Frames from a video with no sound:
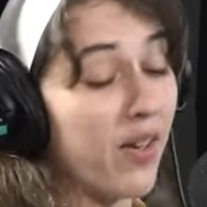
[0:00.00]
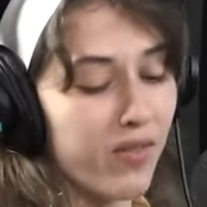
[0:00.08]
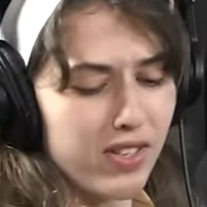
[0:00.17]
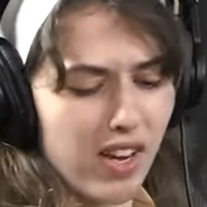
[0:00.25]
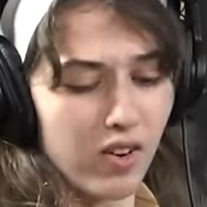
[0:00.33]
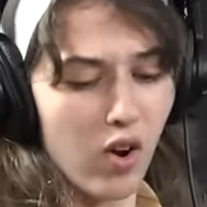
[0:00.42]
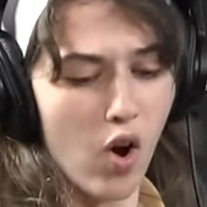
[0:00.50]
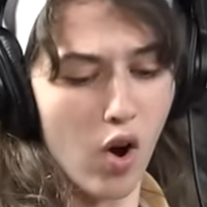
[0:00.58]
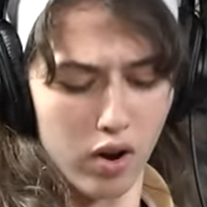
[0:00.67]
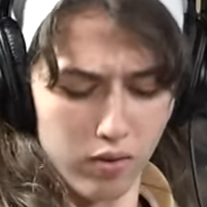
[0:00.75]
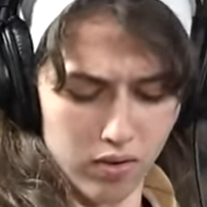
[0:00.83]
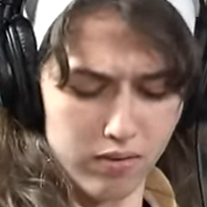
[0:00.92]
If he's like
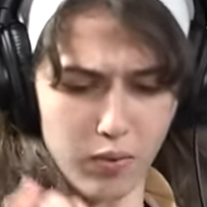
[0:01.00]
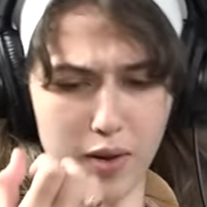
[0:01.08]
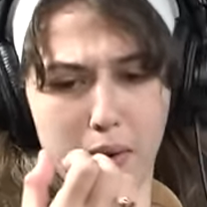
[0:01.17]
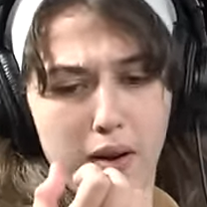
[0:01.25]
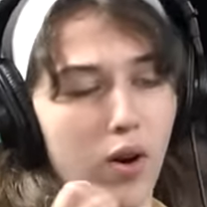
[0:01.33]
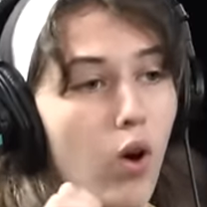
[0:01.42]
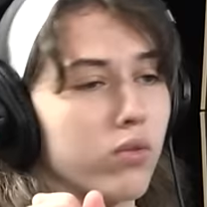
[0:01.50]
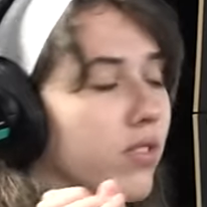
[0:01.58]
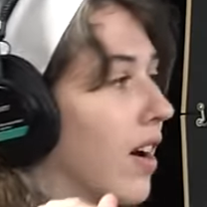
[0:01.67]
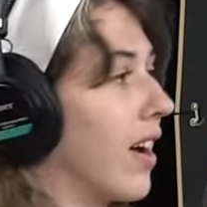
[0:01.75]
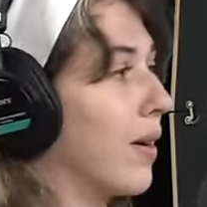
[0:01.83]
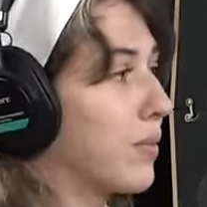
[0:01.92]
ring pop, oh
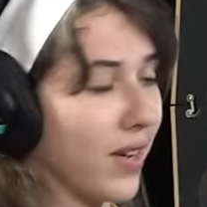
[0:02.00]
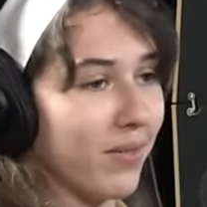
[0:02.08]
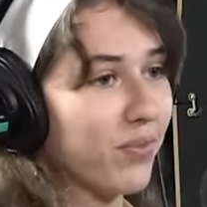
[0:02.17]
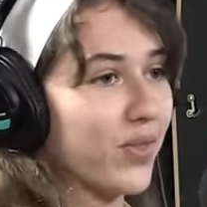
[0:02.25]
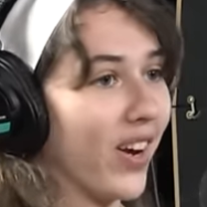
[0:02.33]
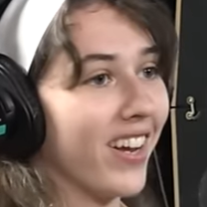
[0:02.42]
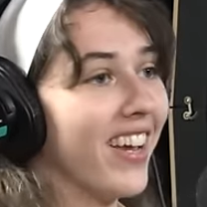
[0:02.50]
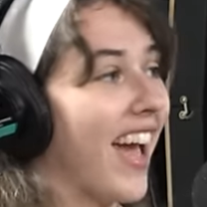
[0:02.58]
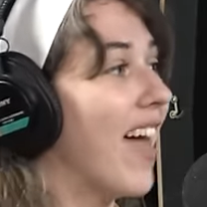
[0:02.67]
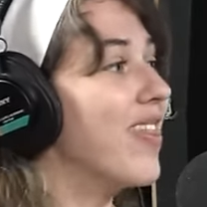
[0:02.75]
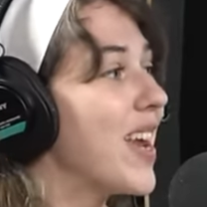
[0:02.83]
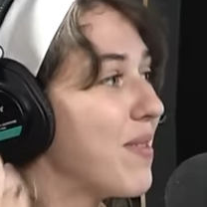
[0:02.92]
sorry, I'm sorry, sorry,
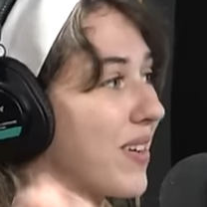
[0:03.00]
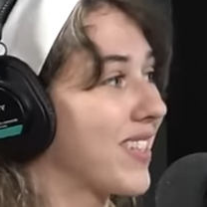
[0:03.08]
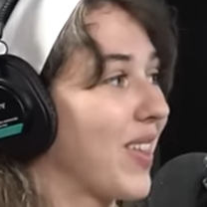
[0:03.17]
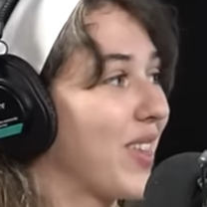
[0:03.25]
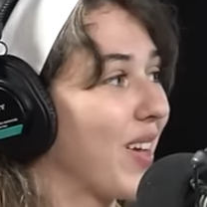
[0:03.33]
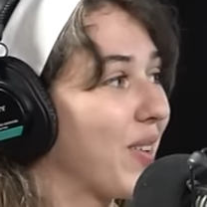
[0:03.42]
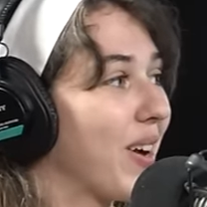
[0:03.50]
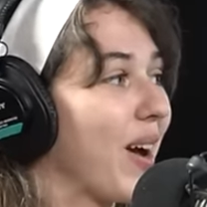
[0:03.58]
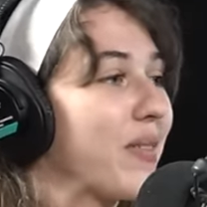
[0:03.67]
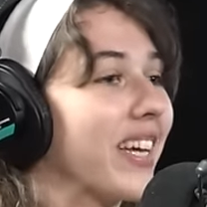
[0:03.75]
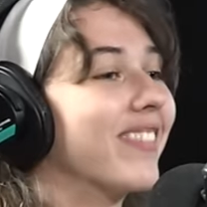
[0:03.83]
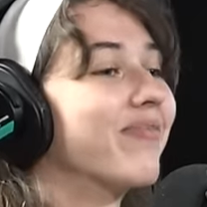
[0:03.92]
and then he brings out the other ring, I'd
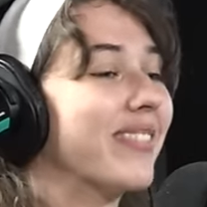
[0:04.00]
be like,